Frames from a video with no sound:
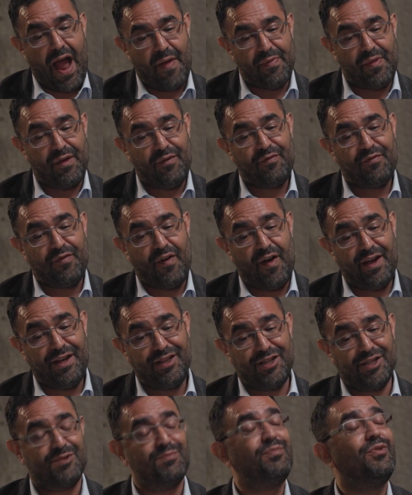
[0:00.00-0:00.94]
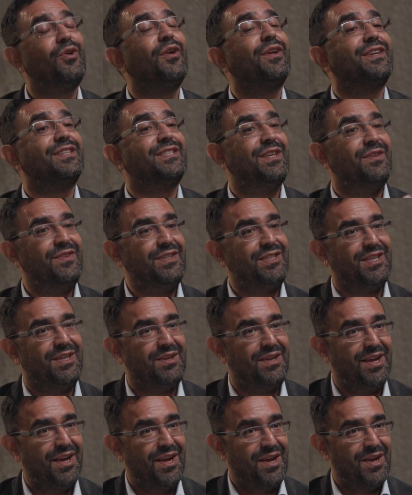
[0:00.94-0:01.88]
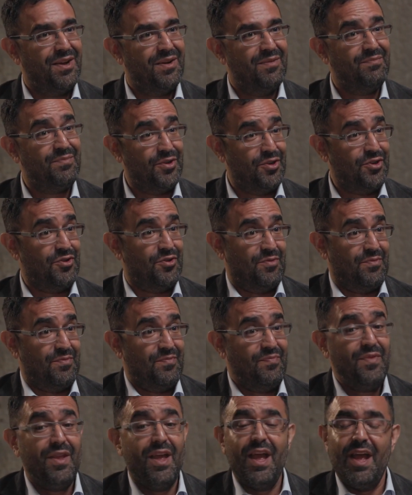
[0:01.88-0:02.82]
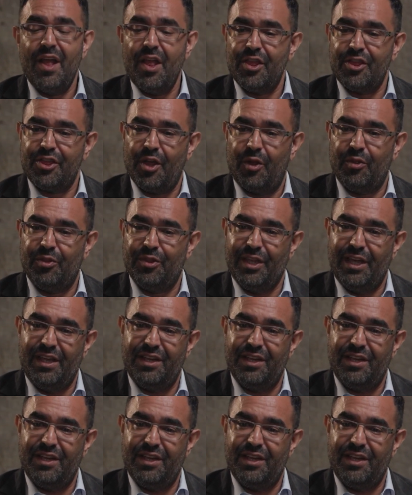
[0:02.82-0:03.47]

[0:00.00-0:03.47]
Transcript: and they find this productivity boom. They'll